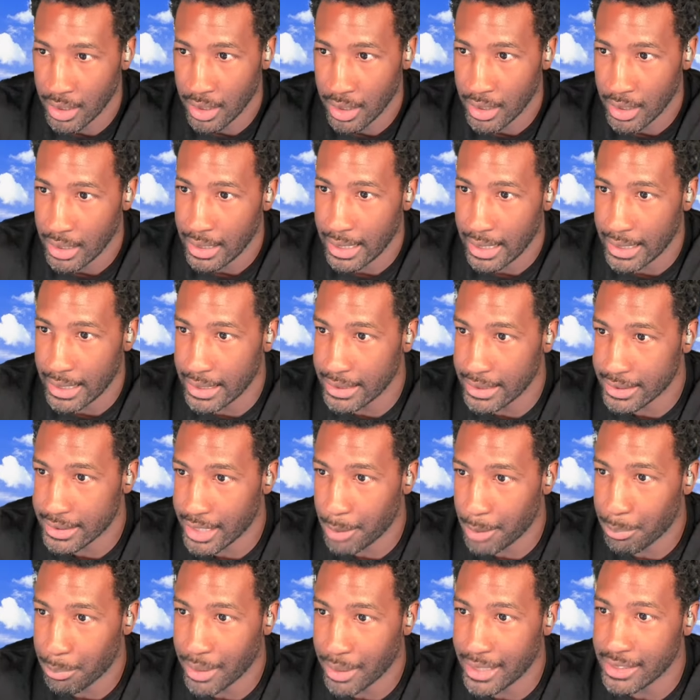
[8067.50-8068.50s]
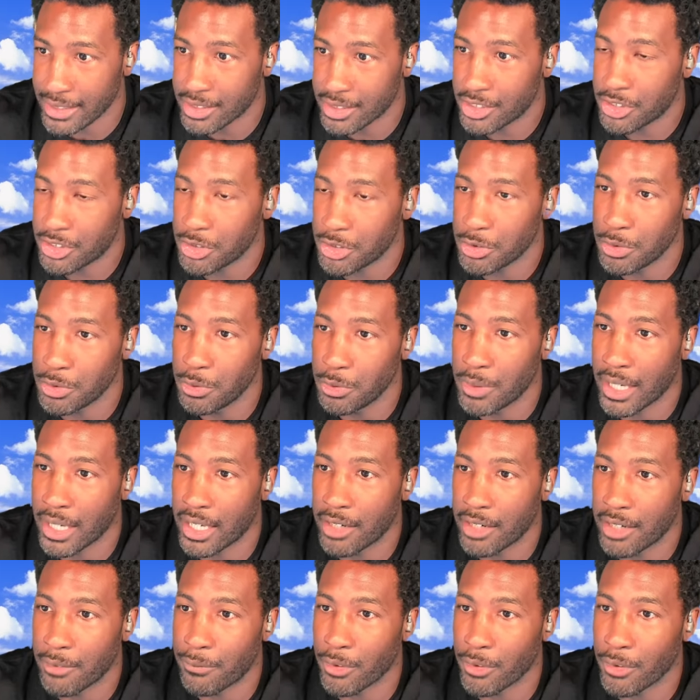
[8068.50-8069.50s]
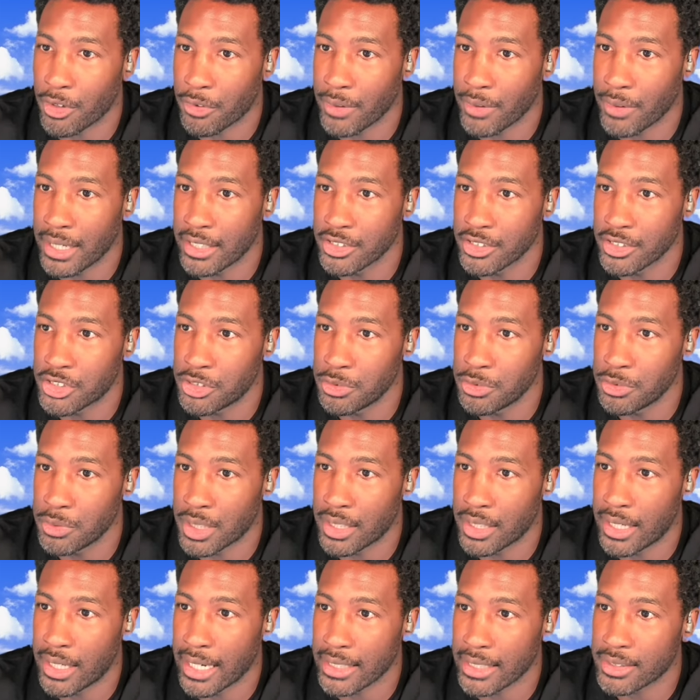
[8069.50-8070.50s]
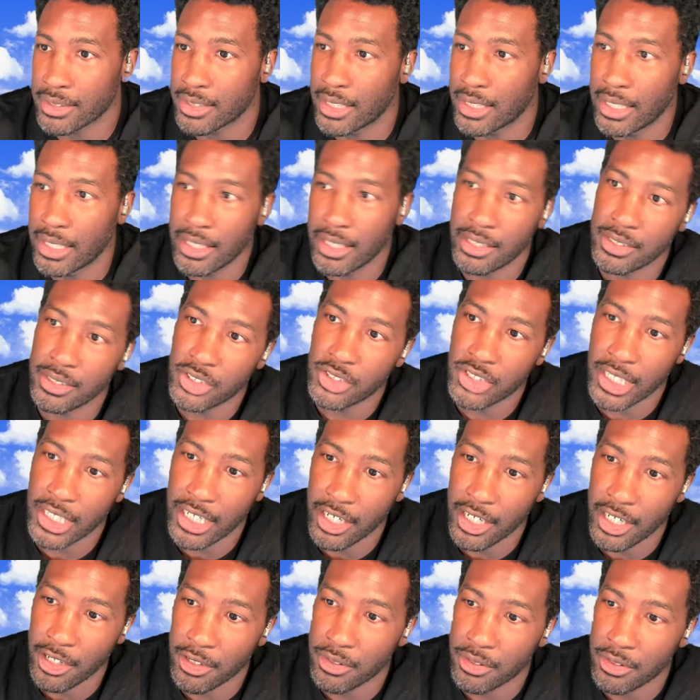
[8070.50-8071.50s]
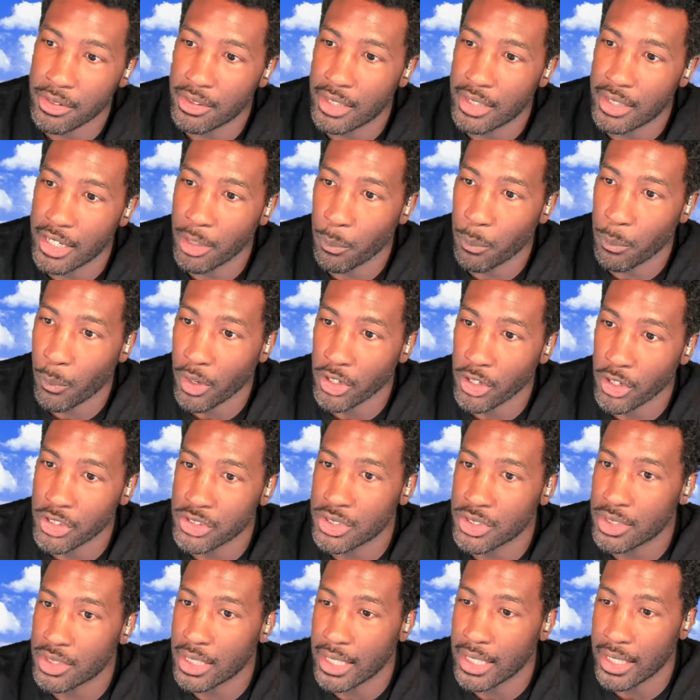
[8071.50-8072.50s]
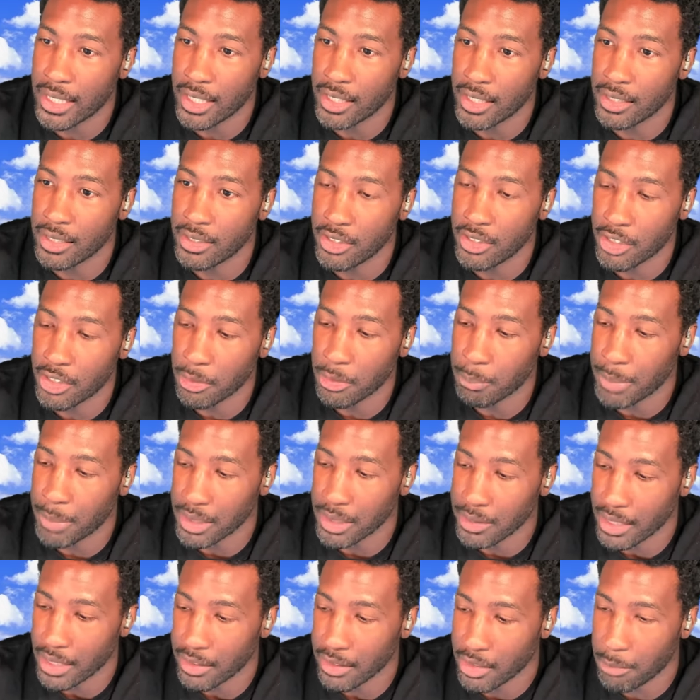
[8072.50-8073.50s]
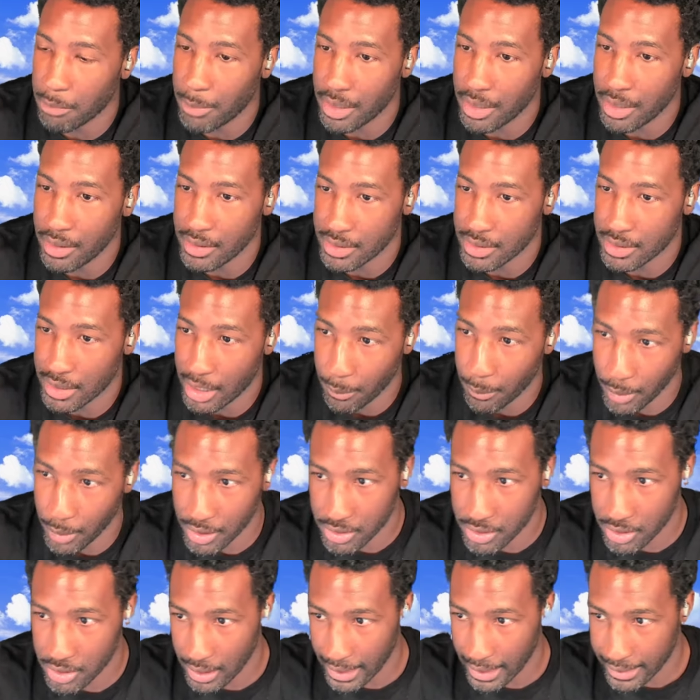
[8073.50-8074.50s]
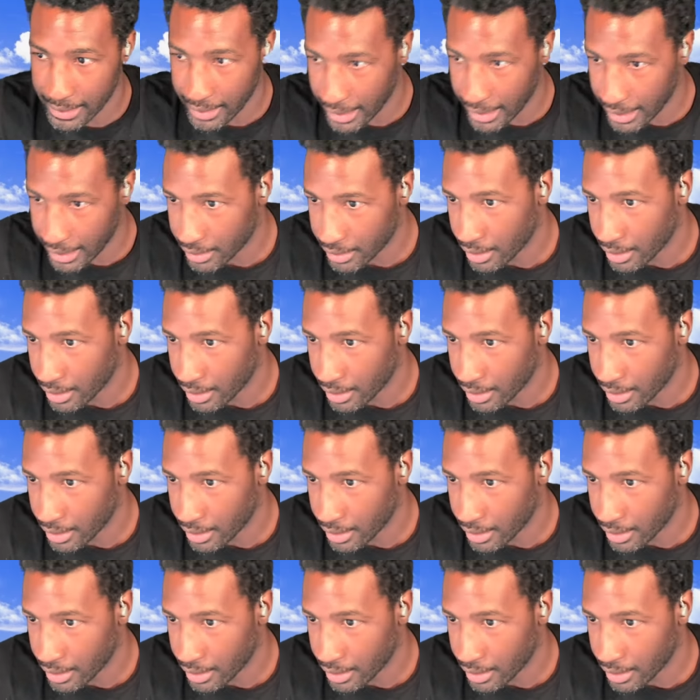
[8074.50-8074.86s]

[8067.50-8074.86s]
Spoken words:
it is a place to kind of for creators to connect and share their works and, you know, build out communities and networks like that.